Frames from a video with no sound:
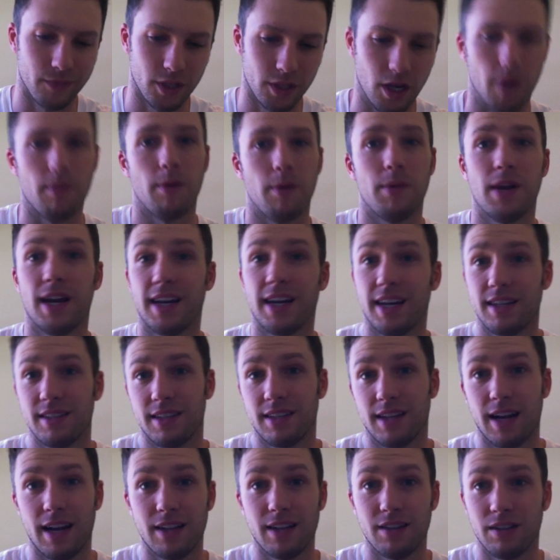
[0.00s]
I guess
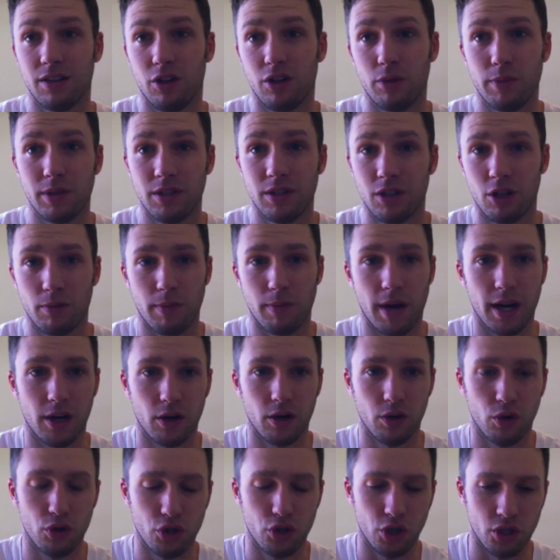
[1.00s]
it adds a little bit to your
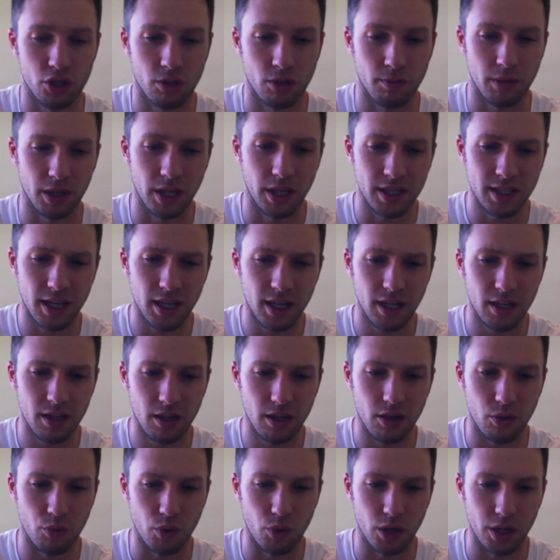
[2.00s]
micronutrition. But let's get into
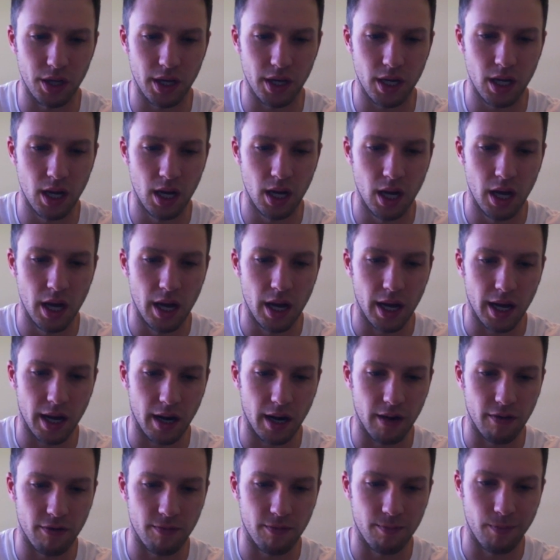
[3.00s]
the really kind
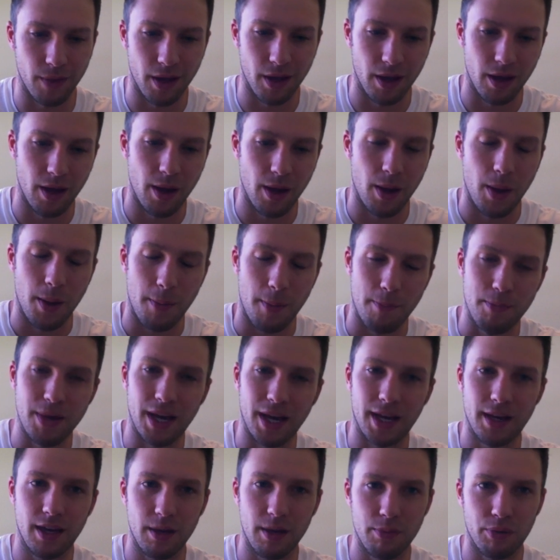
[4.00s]
of
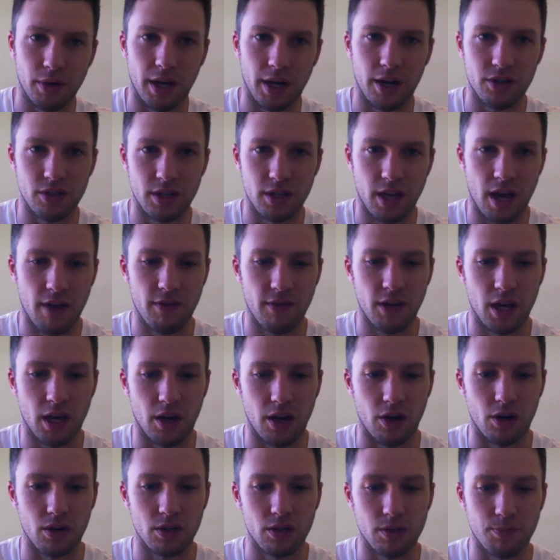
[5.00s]
big key players and heavy
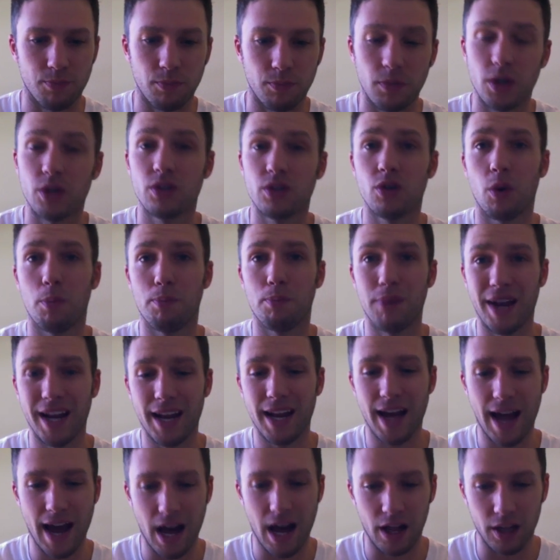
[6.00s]
hitters. So
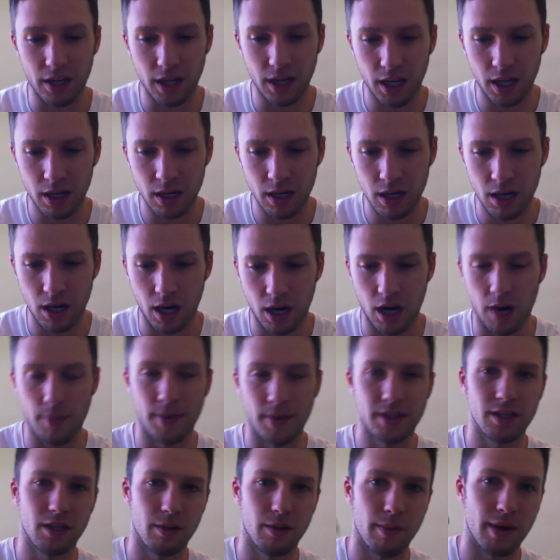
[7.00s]
beta-alanine,
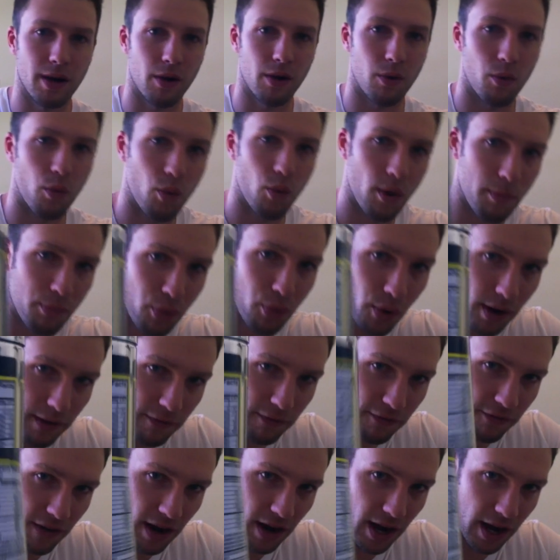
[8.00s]
it's at about
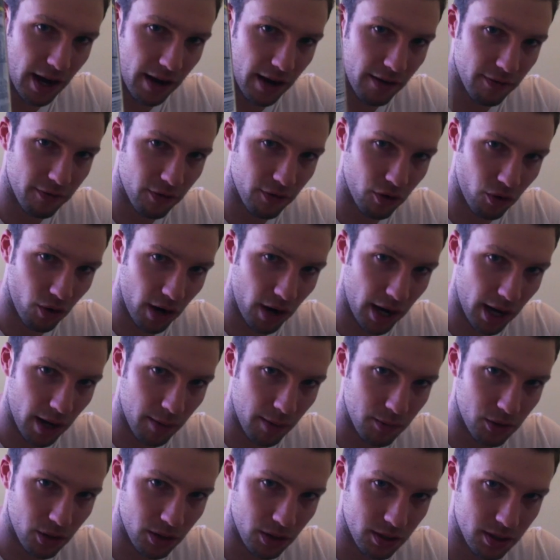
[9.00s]
1.5
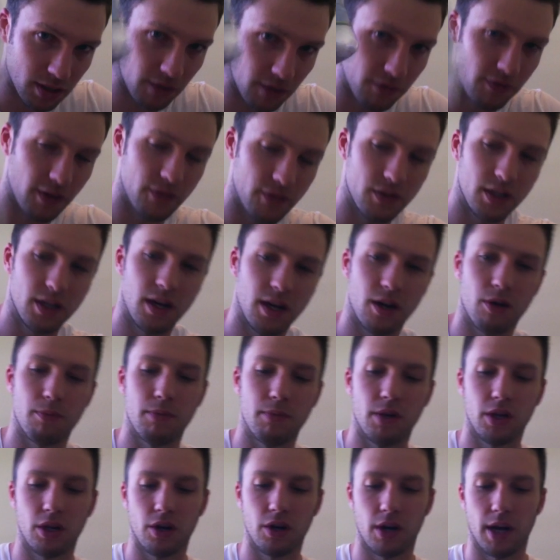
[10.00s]
grams. You can see 1,500
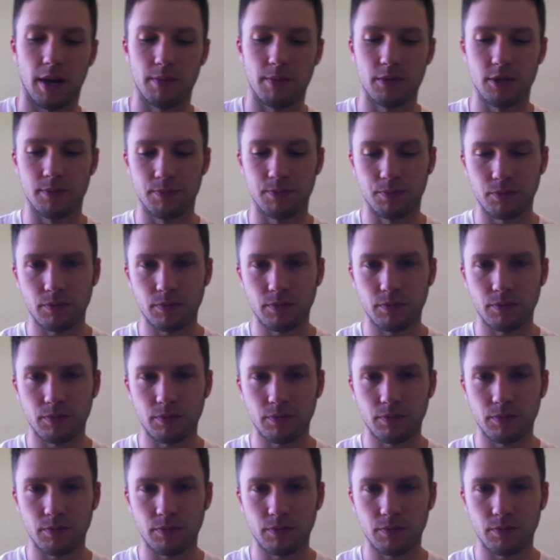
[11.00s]
milligrams.